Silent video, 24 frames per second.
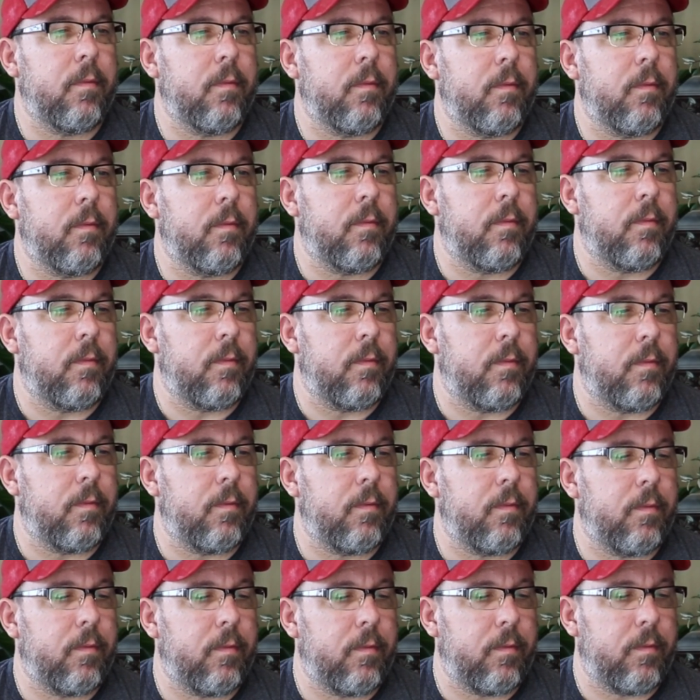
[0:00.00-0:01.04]

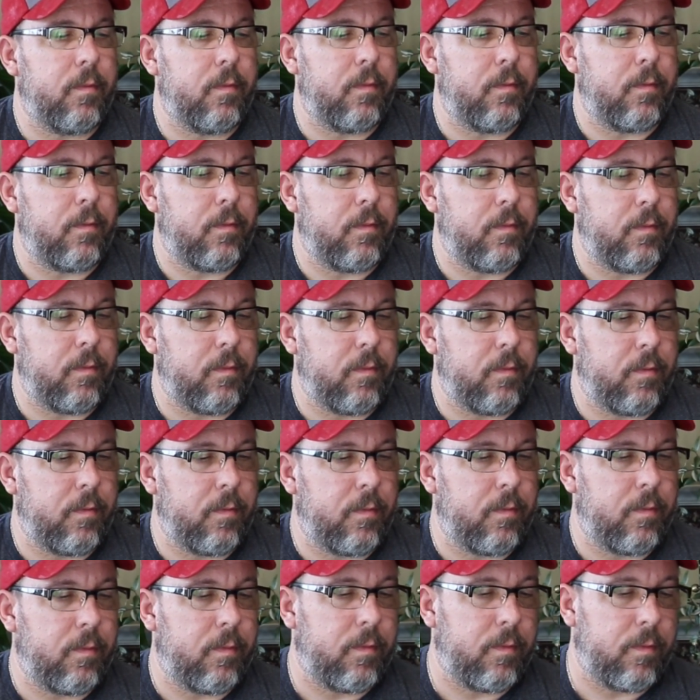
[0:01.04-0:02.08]

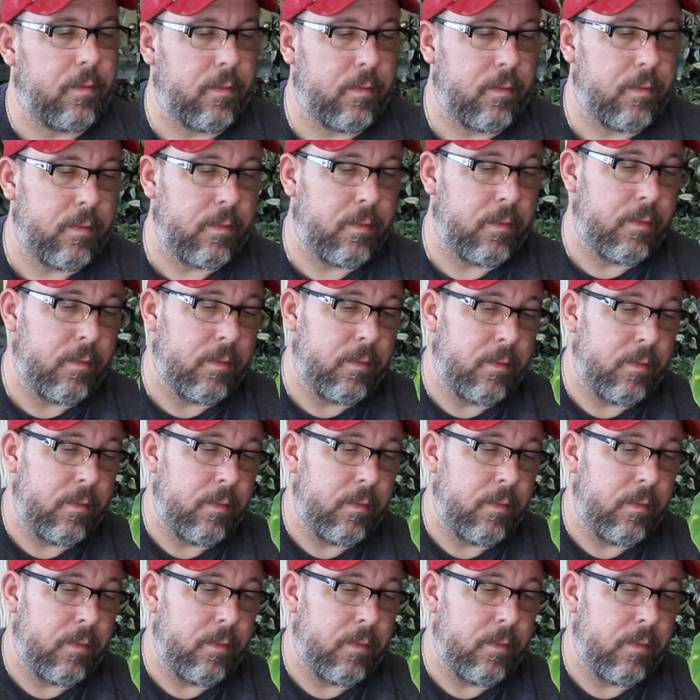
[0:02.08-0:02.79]
[no speech]